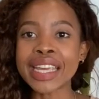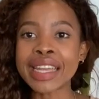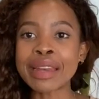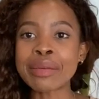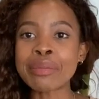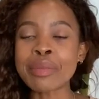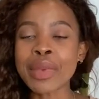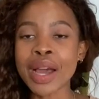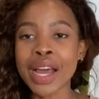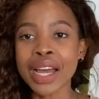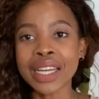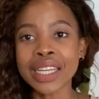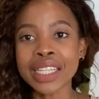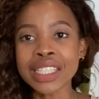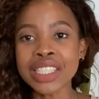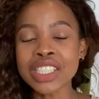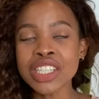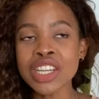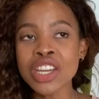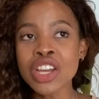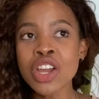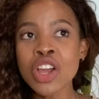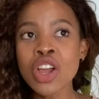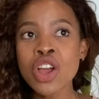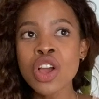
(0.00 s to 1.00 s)
in mind,
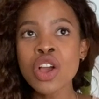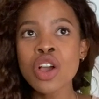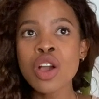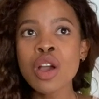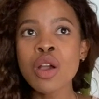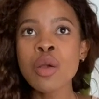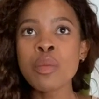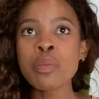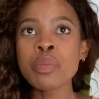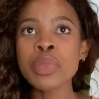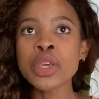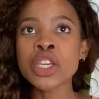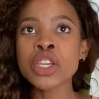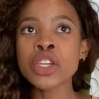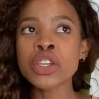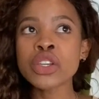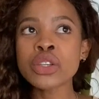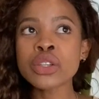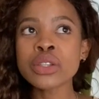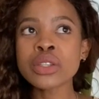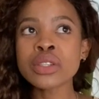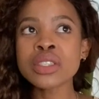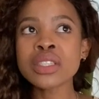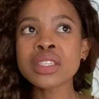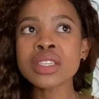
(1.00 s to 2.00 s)

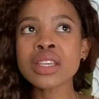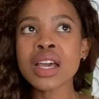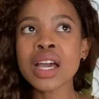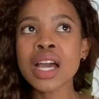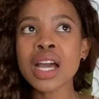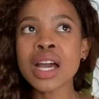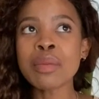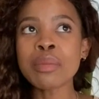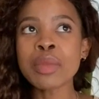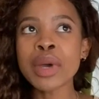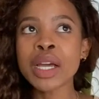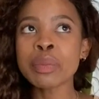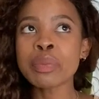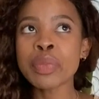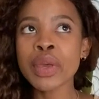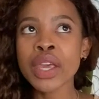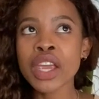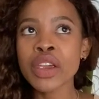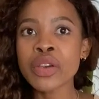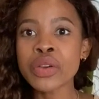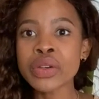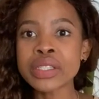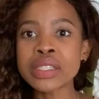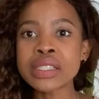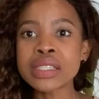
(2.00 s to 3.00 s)
because my
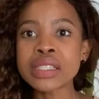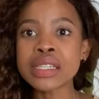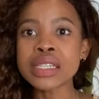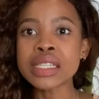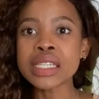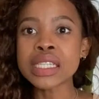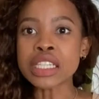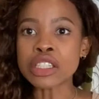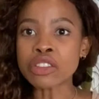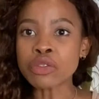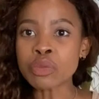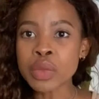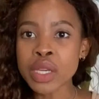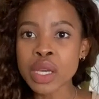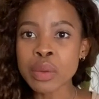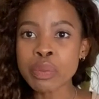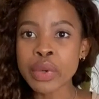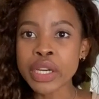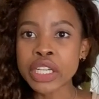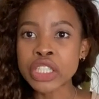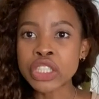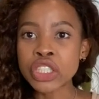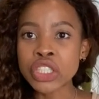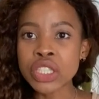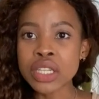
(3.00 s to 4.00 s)
parents didn't give me a
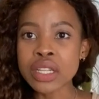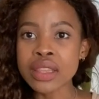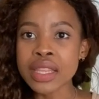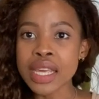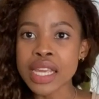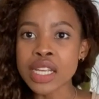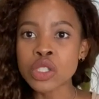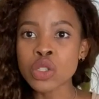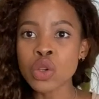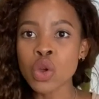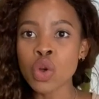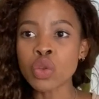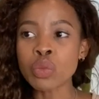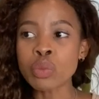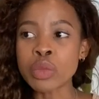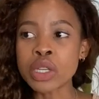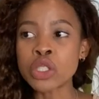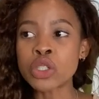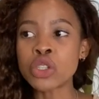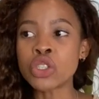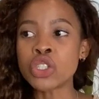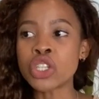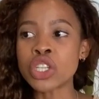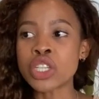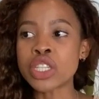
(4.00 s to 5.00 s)
budget and they told
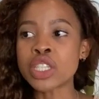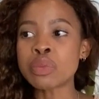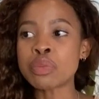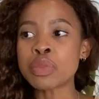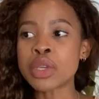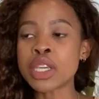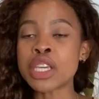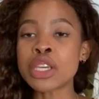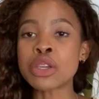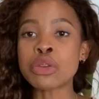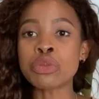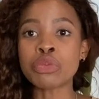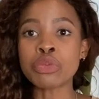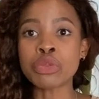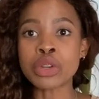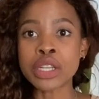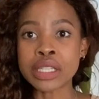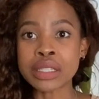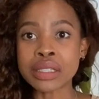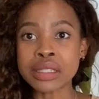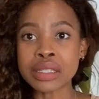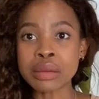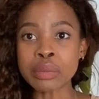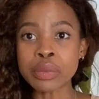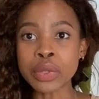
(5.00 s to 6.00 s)
me to just be
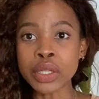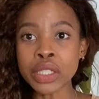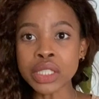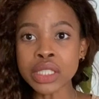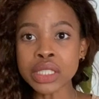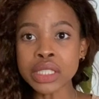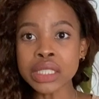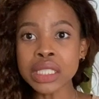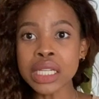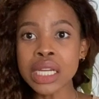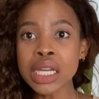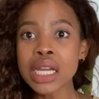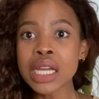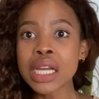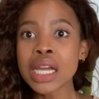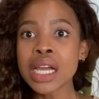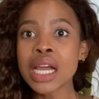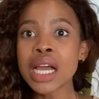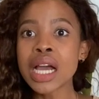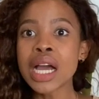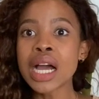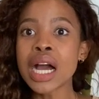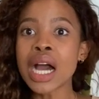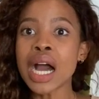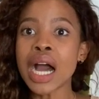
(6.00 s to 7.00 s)
reasonable.
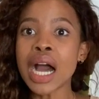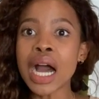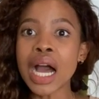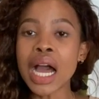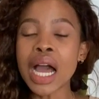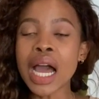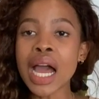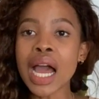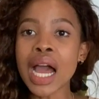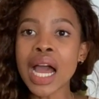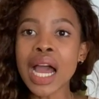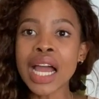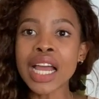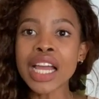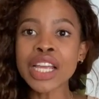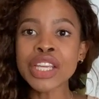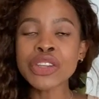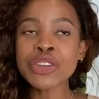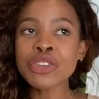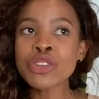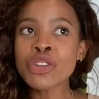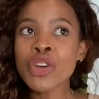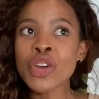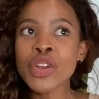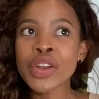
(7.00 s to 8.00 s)

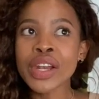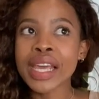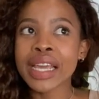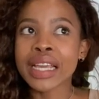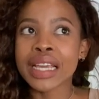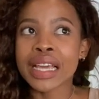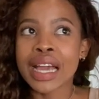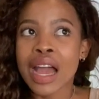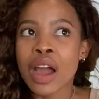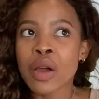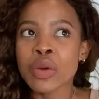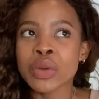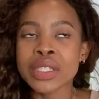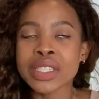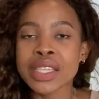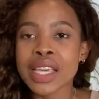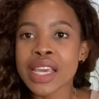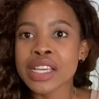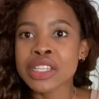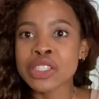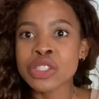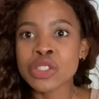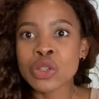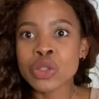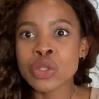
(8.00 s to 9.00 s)
You know, like, our
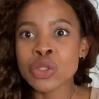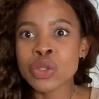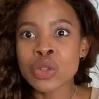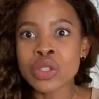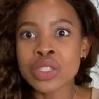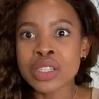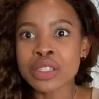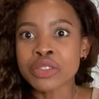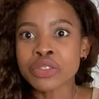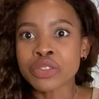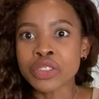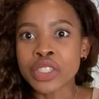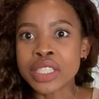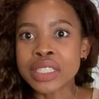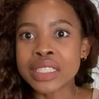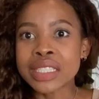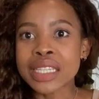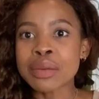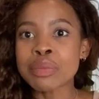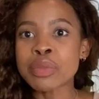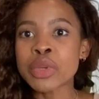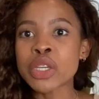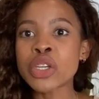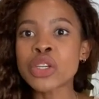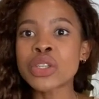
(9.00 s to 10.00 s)
tastes are so different,
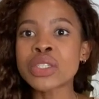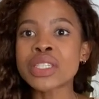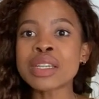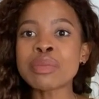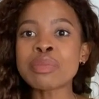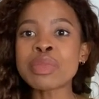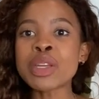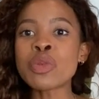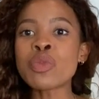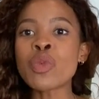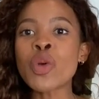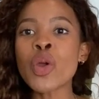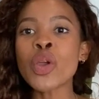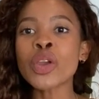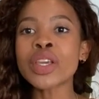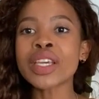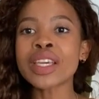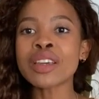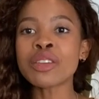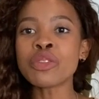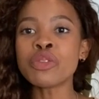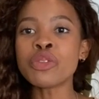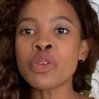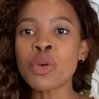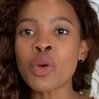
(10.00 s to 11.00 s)
and because I'd been
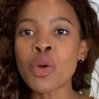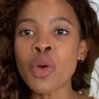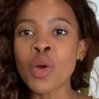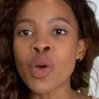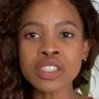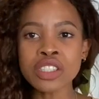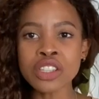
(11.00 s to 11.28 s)
working for